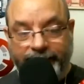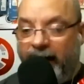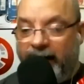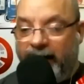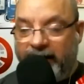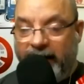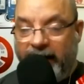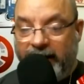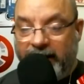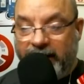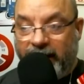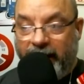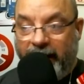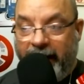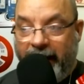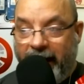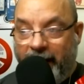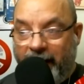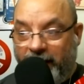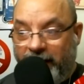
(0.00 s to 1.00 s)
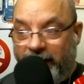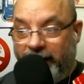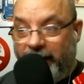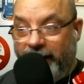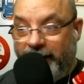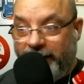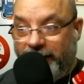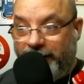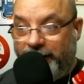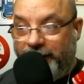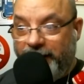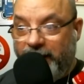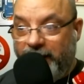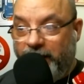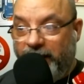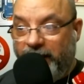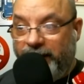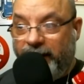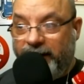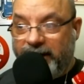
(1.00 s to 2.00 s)
not saying it's going to happen at 9:30,
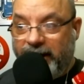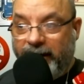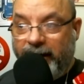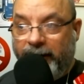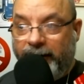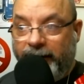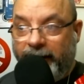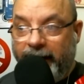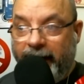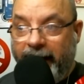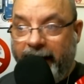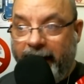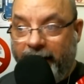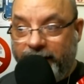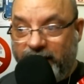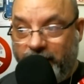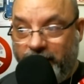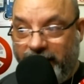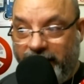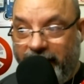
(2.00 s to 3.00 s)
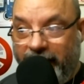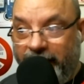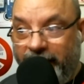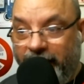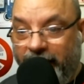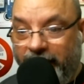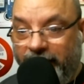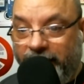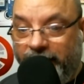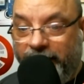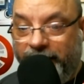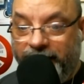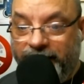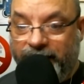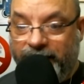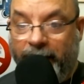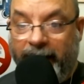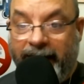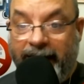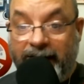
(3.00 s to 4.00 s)
but there's another announcement at 9:30.
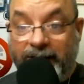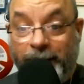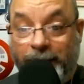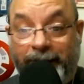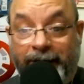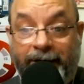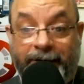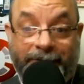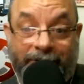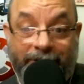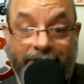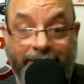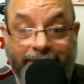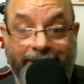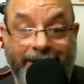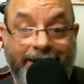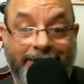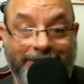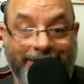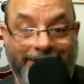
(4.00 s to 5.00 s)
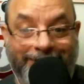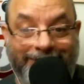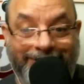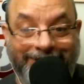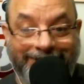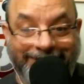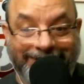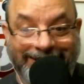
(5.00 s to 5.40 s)
So I guess we're here for another half hour.